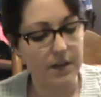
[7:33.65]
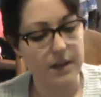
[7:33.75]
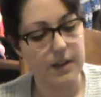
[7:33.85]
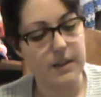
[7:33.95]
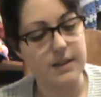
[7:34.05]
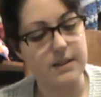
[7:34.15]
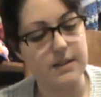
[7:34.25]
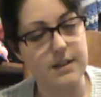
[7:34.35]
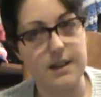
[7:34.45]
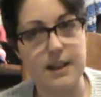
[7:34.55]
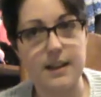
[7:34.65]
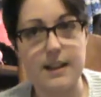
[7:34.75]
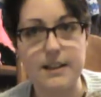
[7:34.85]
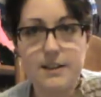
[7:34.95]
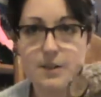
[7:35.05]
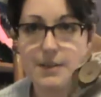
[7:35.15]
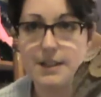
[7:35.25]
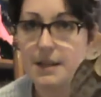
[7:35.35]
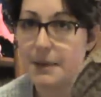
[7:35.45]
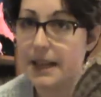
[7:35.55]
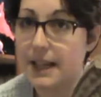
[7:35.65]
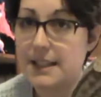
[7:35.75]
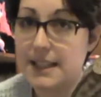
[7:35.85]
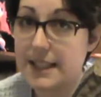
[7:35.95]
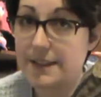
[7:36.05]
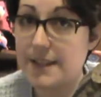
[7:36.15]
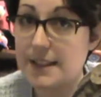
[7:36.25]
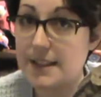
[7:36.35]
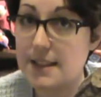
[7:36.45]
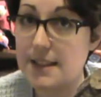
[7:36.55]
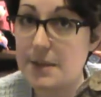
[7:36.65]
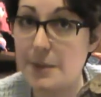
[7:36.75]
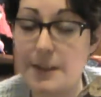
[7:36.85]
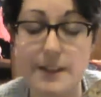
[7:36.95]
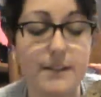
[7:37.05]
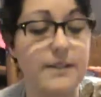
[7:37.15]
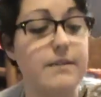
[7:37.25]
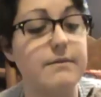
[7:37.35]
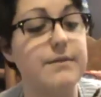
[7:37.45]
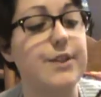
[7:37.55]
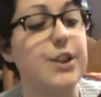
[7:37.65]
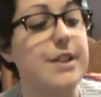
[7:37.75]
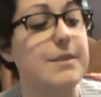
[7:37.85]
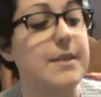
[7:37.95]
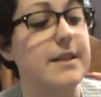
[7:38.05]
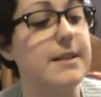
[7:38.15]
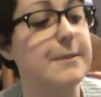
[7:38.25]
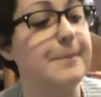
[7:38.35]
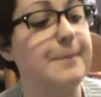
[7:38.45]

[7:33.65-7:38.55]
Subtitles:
And I like it so much I might actually gift this to someone for Christmas.